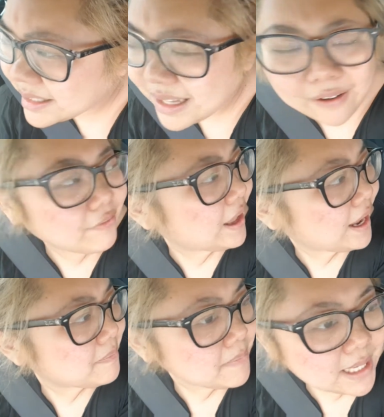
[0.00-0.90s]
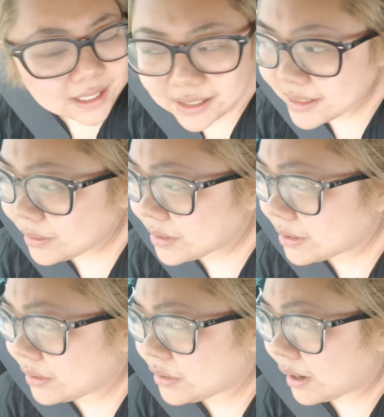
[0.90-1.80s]
stuff that I missed
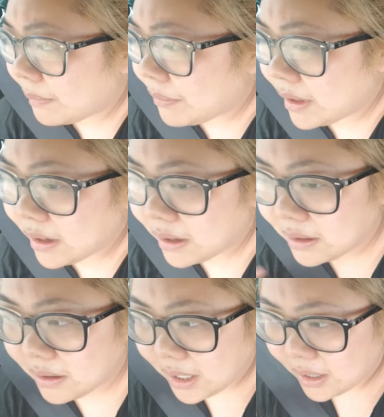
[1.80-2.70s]
also dropped the